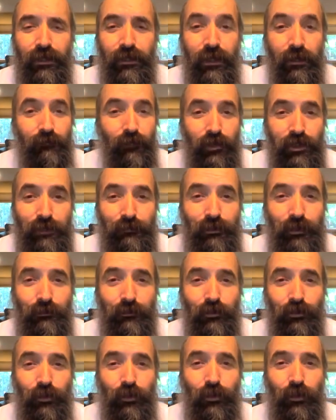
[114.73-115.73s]
Most
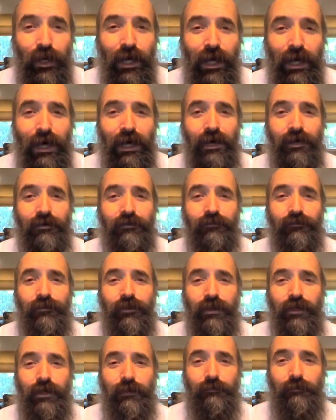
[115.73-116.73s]
people who have
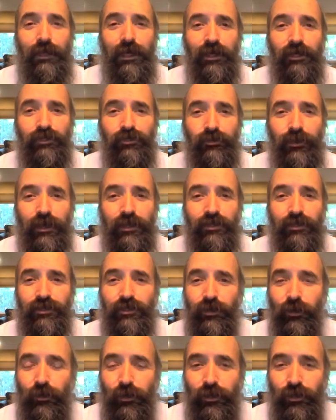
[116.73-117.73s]
bad traits
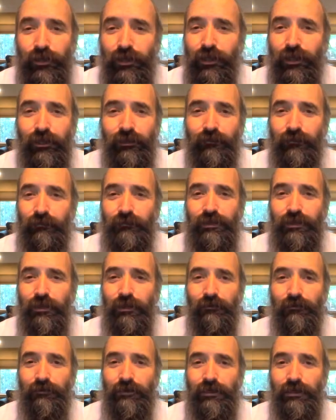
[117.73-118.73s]
don't think of
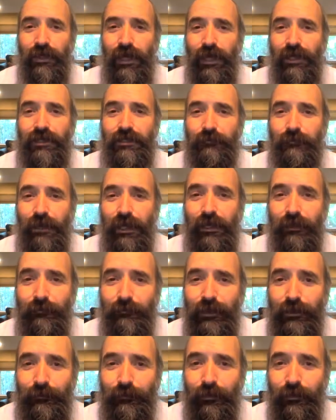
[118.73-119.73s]
themselves as bad
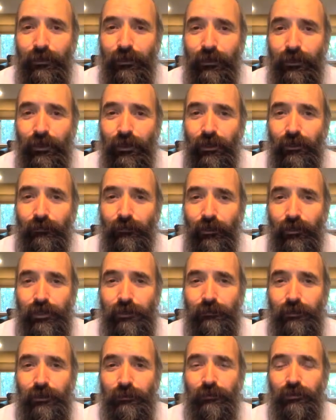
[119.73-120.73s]
people. Most
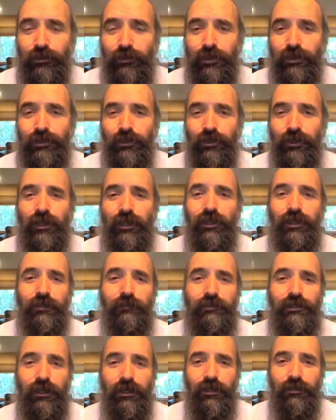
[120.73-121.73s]
people just look at
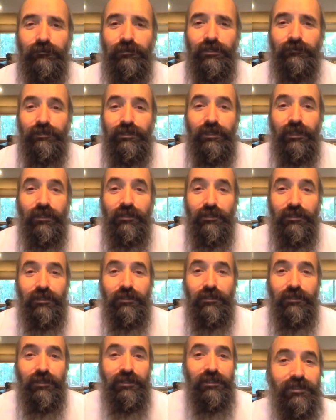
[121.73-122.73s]
themselves and say, listen,
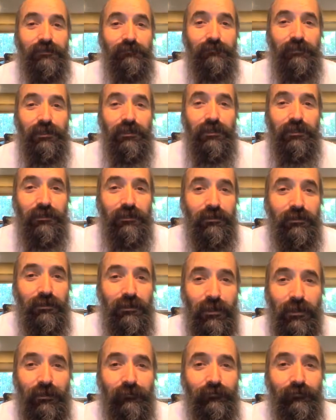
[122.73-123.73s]
this me, and
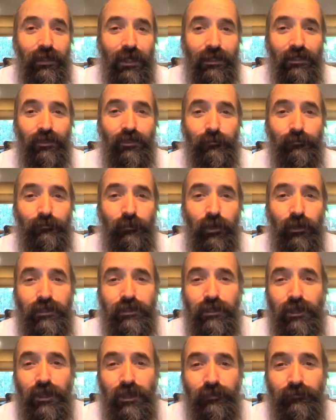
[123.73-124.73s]
I have a lot of good parts,
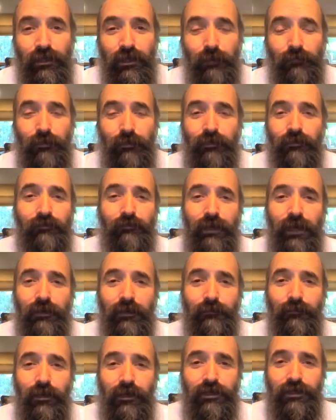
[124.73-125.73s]
and I have a couple of bad
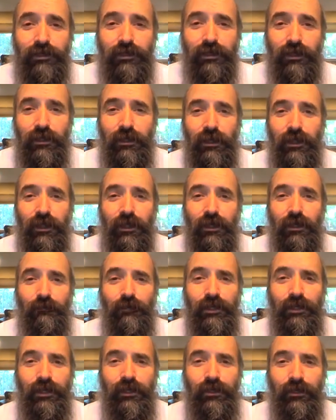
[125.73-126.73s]
parts. But
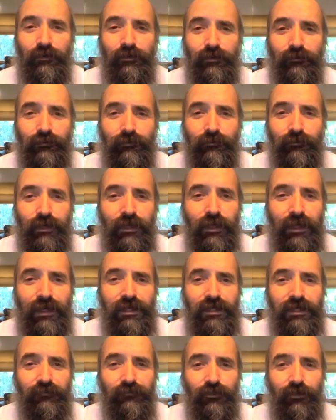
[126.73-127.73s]
they don't realize
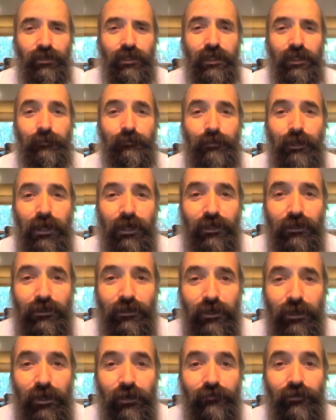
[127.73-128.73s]
the full impact
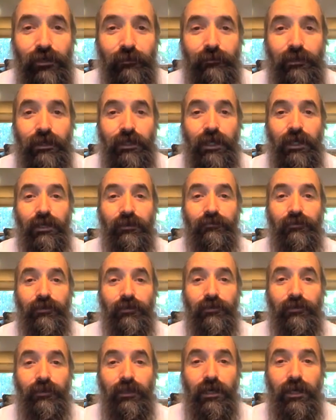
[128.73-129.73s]
of their
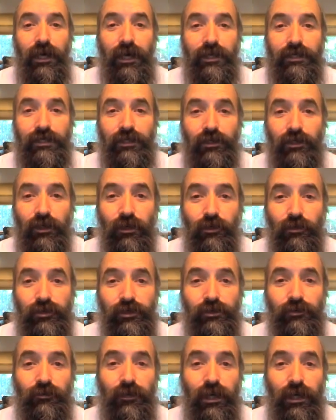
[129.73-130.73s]
behavior as it goes
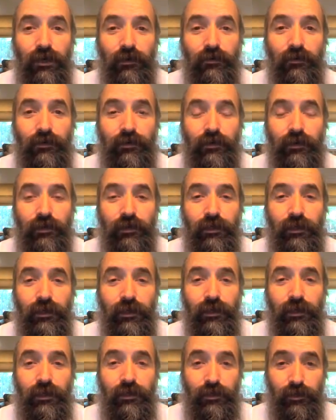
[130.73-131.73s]
around
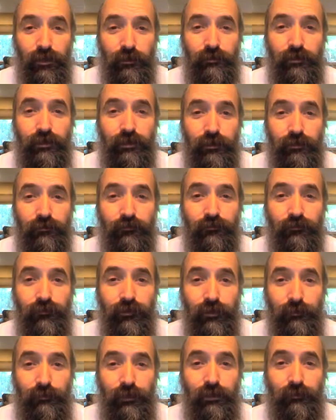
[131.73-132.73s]
in terms of
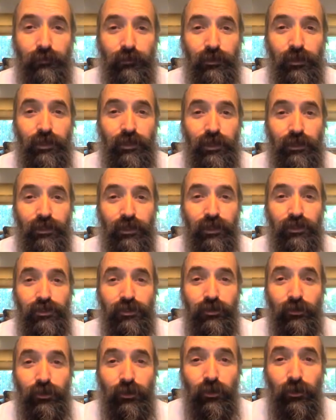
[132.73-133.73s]
the people that they touch
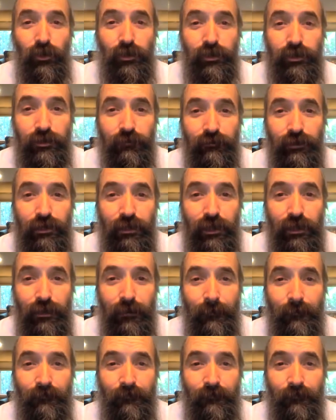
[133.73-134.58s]
during the course of the day.